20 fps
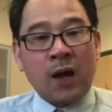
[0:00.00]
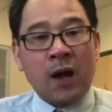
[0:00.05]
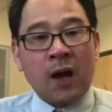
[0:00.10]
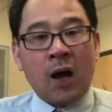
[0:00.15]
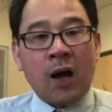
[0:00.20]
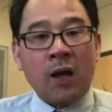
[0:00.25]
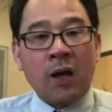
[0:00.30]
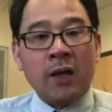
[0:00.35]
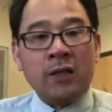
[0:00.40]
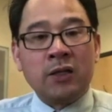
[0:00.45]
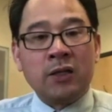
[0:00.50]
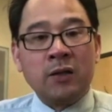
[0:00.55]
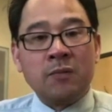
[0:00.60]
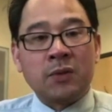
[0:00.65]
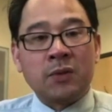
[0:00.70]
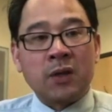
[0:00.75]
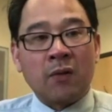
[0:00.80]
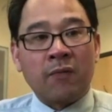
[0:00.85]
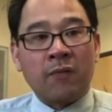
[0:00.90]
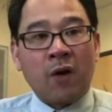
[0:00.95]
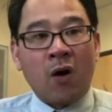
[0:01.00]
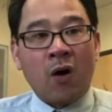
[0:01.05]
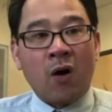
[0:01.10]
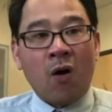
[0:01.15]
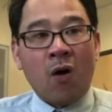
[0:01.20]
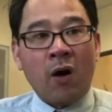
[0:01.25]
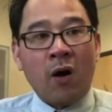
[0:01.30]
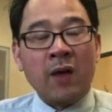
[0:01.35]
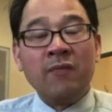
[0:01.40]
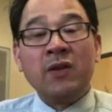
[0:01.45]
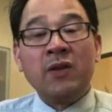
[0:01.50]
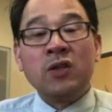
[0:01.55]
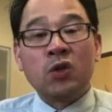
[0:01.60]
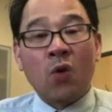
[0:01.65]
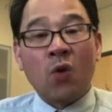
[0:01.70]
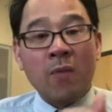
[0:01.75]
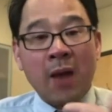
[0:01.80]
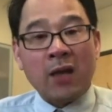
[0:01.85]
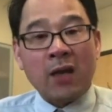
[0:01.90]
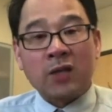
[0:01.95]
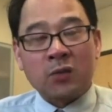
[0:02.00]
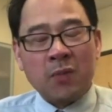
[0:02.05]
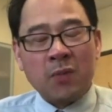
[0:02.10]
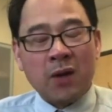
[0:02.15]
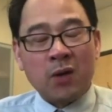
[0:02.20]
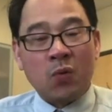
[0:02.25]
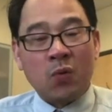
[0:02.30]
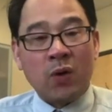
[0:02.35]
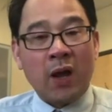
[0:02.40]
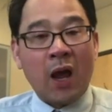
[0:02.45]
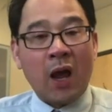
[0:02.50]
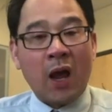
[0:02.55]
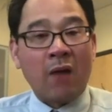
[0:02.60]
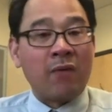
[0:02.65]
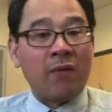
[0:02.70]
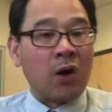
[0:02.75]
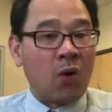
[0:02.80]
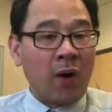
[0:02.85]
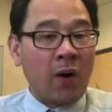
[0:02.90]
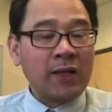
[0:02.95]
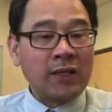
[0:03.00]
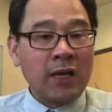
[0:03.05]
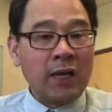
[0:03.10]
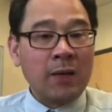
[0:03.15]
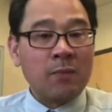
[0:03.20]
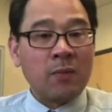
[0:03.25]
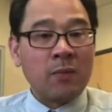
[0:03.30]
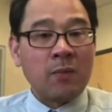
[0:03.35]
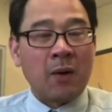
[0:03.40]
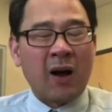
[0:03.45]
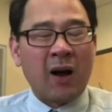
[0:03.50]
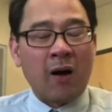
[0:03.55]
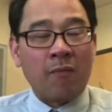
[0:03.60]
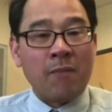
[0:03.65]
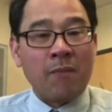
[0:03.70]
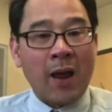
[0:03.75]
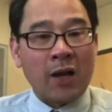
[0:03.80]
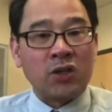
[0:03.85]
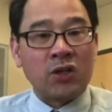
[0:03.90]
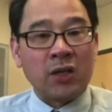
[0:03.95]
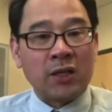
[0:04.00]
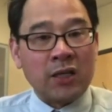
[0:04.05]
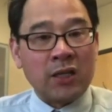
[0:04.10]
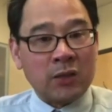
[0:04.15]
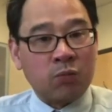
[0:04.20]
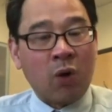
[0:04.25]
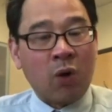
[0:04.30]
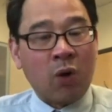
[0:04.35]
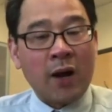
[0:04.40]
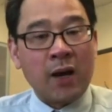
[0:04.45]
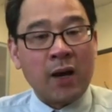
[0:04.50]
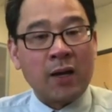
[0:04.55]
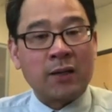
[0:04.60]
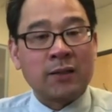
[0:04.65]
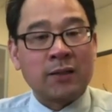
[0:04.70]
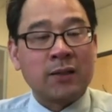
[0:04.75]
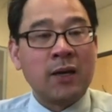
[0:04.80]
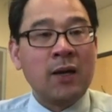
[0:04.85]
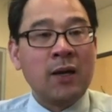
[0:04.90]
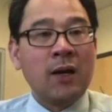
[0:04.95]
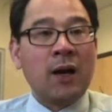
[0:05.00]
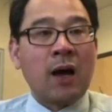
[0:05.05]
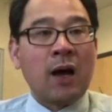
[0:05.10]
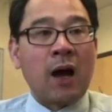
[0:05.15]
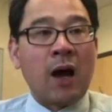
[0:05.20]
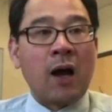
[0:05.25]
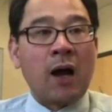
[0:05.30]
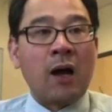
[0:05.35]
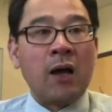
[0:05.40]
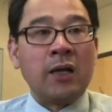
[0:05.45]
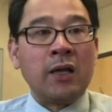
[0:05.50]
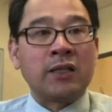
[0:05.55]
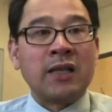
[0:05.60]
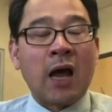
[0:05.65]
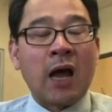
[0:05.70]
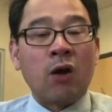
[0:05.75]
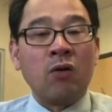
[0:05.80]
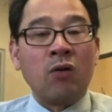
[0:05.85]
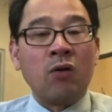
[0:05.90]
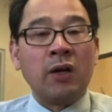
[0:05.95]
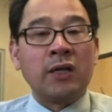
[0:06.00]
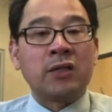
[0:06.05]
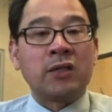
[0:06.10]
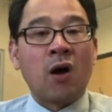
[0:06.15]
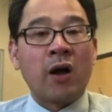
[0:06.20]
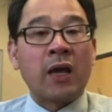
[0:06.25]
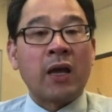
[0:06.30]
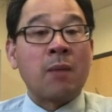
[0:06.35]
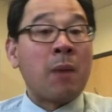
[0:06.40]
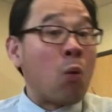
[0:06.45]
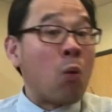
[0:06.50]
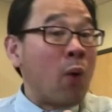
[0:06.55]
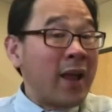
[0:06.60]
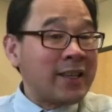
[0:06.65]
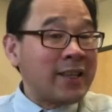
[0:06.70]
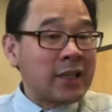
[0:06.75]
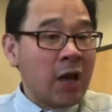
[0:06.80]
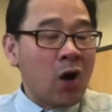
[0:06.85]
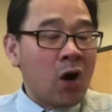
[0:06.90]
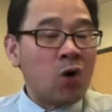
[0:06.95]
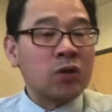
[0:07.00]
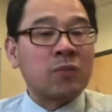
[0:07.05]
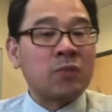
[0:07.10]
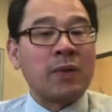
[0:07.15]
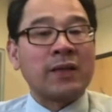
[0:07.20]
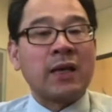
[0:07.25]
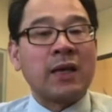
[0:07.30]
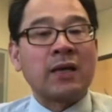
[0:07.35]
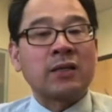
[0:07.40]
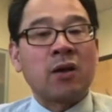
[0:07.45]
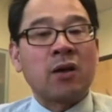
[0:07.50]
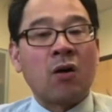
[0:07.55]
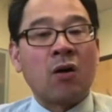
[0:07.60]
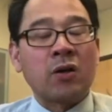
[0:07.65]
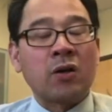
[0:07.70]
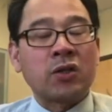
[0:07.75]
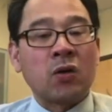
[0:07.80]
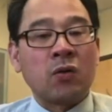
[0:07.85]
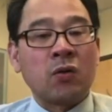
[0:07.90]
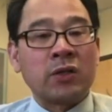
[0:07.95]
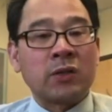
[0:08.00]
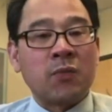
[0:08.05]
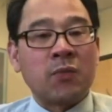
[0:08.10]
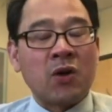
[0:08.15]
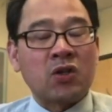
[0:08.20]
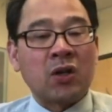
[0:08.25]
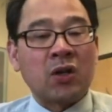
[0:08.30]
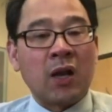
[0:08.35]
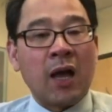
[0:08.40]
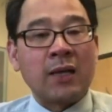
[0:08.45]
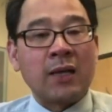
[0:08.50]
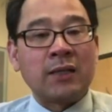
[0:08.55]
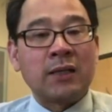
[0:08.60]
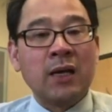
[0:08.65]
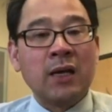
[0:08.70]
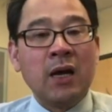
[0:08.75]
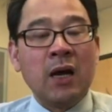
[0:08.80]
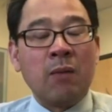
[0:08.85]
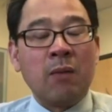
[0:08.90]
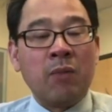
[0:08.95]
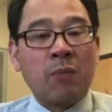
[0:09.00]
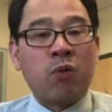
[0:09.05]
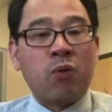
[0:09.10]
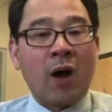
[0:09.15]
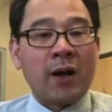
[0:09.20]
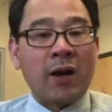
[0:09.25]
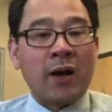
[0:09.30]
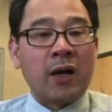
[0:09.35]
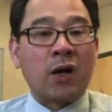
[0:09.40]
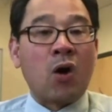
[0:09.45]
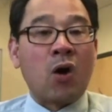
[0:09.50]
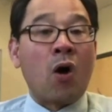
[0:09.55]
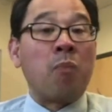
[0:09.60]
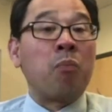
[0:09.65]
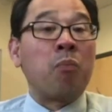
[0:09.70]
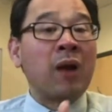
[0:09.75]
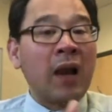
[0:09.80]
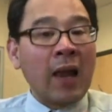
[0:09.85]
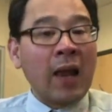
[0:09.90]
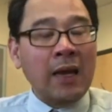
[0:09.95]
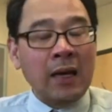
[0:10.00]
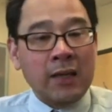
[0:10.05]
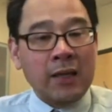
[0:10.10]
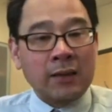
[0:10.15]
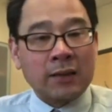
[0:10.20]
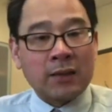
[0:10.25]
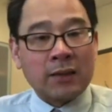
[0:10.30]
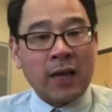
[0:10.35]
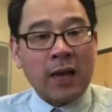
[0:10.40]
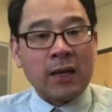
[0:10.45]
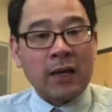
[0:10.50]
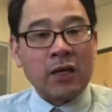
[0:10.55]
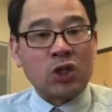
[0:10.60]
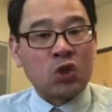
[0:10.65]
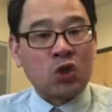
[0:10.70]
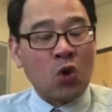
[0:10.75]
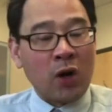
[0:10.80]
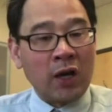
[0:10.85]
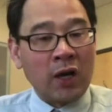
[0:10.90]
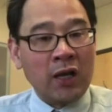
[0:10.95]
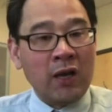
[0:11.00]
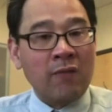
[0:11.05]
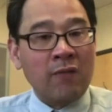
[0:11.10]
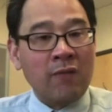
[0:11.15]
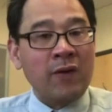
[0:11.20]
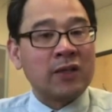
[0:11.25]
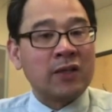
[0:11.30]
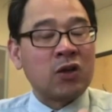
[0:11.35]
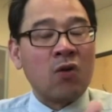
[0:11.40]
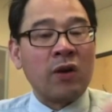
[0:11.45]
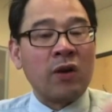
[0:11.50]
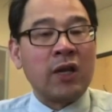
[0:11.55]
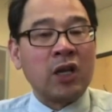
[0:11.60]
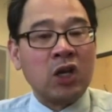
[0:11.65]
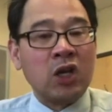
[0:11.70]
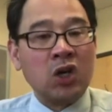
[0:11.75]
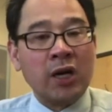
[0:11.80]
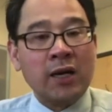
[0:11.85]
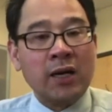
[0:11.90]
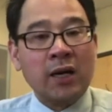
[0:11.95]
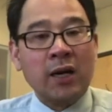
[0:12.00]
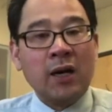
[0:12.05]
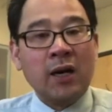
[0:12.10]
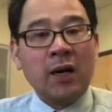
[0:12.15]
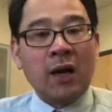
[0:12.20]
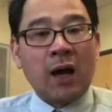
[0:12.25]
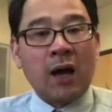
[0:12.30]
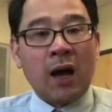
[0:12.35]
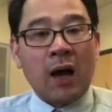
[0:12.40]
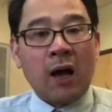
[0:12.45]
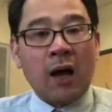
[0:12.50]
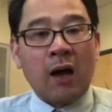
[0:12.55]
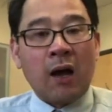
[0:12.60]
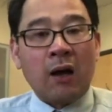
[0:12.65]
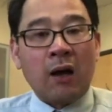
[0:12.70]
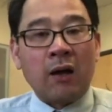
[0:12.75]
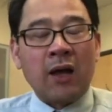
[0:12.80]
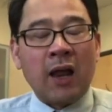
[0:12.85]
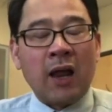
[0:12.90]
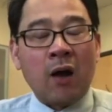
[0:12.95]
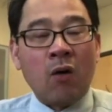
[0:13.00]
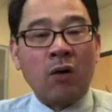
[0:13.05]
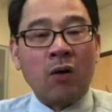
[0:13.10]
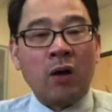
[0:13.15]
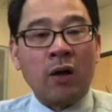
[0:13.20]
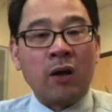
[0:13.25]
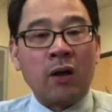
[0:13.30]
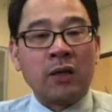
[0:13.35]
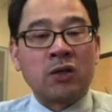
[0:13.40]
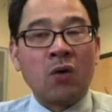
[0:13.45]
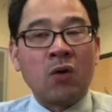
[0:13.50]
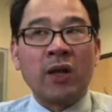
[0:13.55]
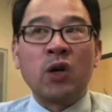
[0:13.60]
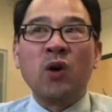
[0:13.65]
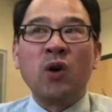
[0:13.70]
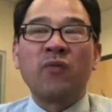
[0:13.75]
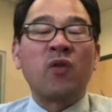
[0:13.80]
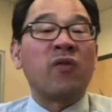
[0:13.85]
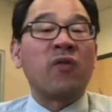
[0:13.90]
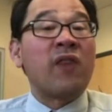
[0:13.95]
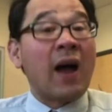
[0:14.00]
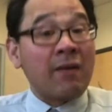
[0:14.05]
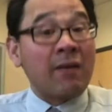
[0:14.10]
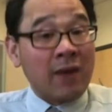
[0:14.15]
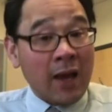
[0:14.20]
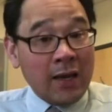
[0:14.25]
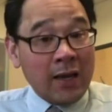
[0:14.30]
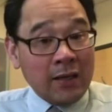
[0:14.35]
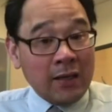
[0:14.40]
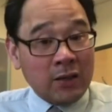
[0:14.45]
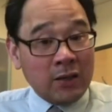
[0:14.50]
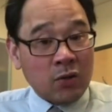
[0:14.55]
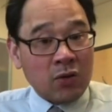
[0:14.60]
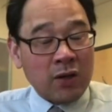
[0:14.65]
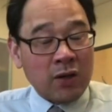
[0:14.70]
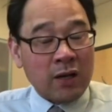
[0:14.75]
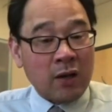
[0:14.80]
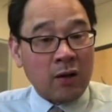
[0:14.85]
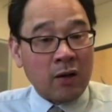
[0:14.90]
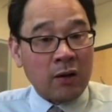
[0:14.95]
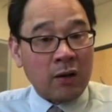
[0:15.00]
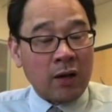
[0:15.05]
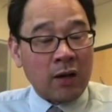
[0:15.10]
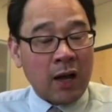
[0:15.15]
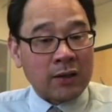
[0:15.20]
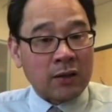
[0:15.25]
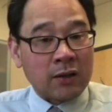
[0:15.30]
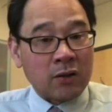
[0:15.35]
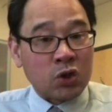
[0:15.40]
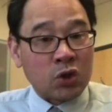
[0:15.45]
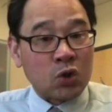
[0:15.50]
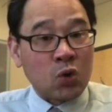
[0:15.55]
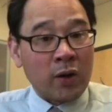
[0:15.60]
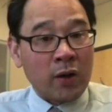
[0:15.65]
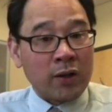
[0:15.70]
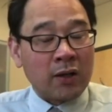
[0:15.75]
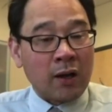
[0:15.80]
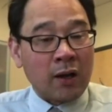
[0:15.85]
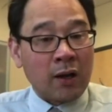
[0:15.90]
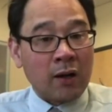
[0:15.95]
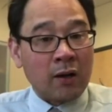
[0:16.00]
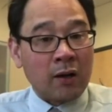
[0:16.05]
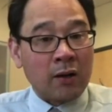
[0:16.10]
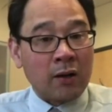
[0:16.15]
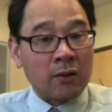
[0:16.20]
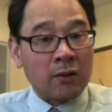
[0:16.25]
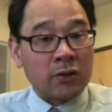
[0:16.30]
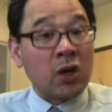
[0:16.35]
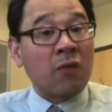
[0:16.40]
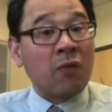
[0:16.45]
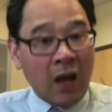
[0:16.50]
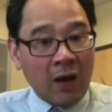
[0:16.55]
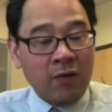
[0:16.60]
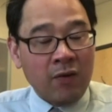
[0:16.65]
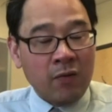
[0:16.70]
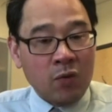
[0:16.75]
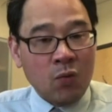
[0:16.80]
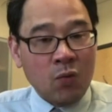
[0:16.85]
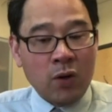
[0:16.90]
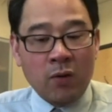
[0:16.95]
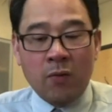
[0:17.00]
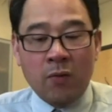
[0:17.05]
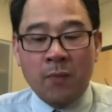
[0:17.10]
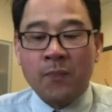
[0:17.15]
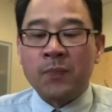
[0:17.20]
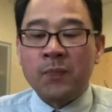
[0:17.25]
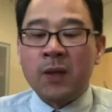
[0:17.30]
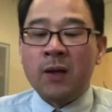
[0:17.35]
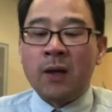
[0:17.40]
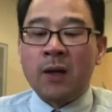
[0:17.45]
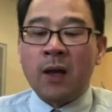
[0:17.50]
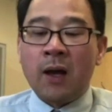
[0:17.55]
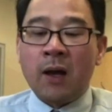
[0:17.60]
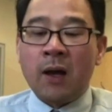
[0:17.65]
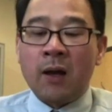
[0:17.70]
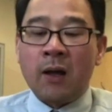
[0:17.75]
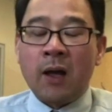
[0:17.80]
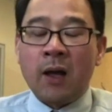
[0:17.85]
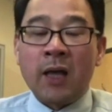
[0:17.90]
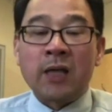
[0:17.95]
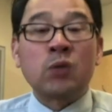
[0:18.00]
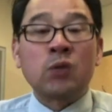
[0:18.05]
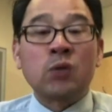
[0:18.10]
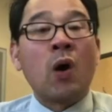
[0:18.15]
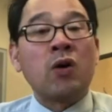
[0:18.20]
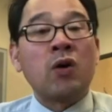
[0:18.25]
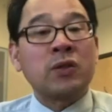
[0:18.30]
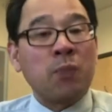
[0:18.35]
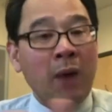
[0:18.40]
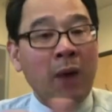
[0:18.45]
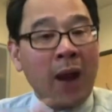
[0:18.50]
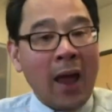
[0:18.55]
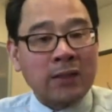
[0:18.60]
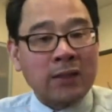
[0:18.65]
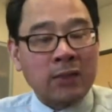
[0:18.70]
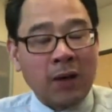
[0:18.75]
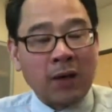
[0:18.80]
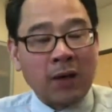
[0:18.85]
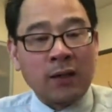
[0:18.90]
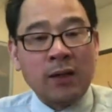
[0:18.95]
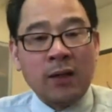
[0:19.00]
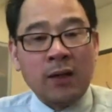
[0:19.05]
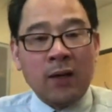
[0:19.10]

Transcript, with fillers: uh, in terms of our inventory management, we have a great team of managing these products. Uh, it's not only talking about red cells, but there's also a specialized blood product called platelets that is short lived. It's only good. Uh, it, it's only good for five days, so it, uh, it has a short uh, shelf life, if you will, uh, as well as plasma.